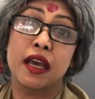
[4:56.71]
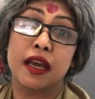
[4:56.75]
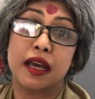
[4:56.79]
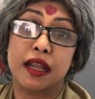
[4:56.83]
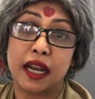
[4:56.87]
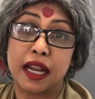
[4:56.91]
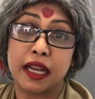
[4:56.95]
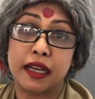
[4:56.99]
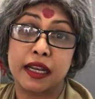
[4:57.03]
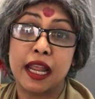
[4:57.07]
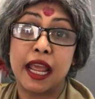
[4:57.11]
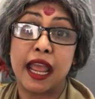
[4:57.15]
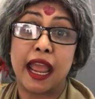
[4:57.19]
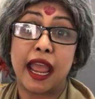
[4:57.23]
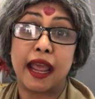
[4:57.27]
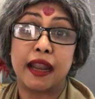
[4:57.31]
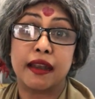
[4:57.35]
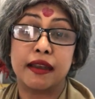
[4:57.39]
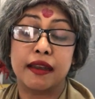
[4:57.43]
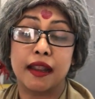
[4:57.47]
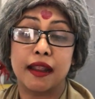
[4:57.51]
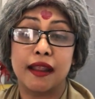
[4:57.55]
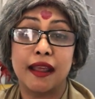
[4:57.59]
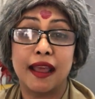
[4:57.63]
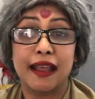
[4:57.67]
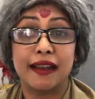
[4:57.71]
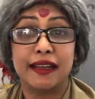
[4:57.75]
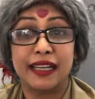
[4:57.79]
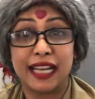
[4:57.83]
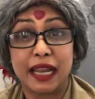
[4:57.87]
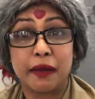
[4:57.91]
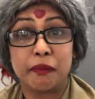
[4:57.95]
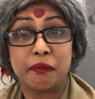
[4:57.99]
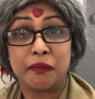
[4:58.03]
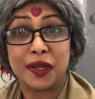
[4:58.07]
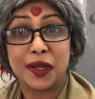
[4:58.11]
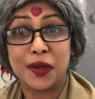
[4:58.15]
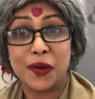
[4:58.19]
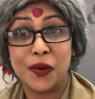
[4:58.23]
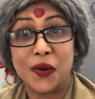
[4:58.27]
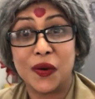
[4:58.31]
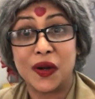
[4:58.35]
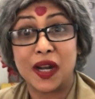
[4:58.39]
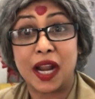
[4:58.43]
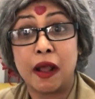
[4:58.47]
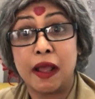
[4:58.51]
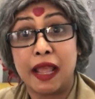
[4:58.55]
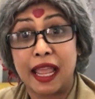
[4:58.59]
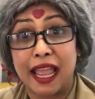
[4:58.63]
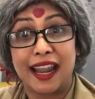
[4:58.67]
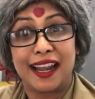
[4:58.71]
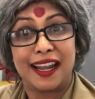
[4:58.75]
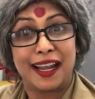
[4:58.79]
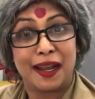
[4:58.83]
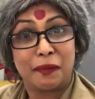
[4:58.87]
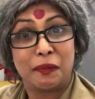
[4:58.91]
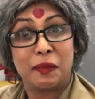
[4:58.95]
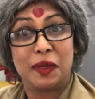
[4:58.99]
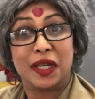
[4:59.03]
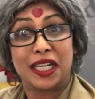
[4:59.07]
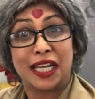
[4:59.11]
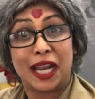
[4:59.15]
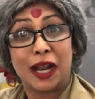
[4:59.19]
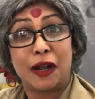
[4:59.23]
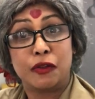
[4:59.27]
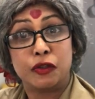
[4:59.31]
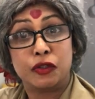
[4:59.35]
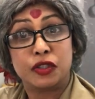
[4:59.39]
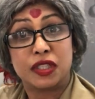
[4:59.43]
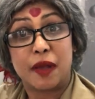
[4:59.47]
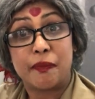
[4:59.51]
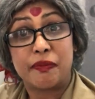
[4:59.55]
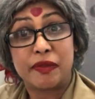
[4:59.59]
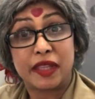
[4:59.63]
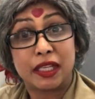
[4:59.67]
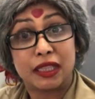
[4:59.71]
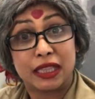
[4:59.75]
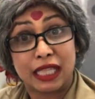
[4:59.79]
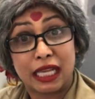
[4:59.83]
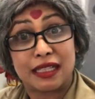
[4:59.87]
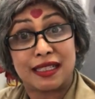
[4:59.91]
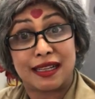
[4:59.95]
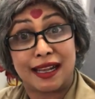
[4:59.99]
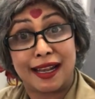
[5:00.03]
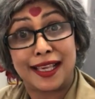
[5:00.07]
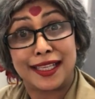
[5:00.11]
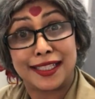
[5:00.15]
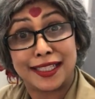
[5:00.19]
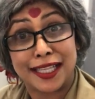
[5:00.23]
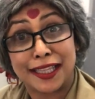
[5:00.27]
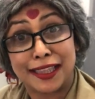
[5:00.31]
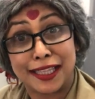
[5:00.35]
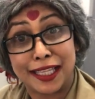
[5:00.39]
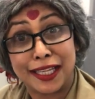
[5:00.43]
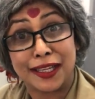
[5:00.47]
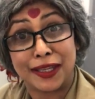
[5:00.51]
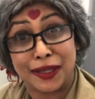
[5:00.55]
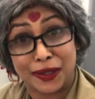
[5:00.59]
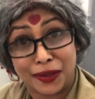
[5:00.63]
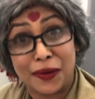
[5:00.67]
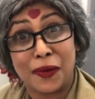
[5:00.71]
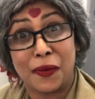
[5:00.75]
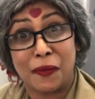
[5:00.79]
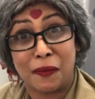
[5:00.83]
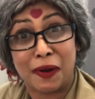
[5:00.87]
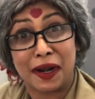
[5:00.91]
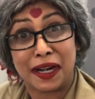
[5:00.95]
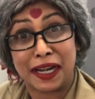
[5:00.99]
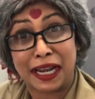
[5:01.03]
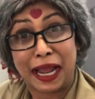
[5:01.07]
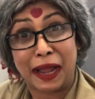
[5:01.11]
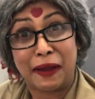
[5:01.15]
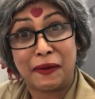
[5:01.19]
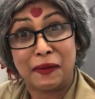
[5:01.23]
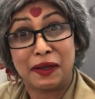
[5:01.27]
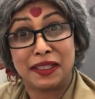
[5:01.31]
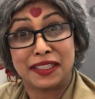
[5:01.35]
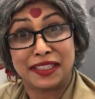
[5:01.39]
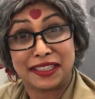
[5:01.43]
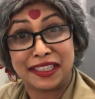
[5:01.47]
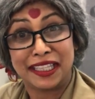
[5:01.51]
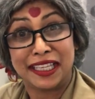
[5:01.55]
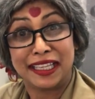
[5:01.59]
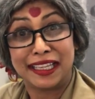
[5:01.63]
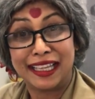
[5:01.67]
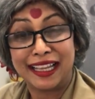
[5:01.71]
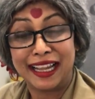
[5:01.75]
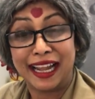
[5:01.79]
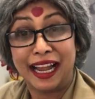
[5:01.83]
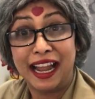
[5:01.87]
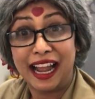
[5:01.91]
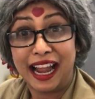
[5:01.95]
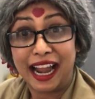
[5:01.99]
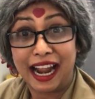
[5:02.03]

Right? And let me go now and let me tell you something. That laser thing, you know what I was thinking?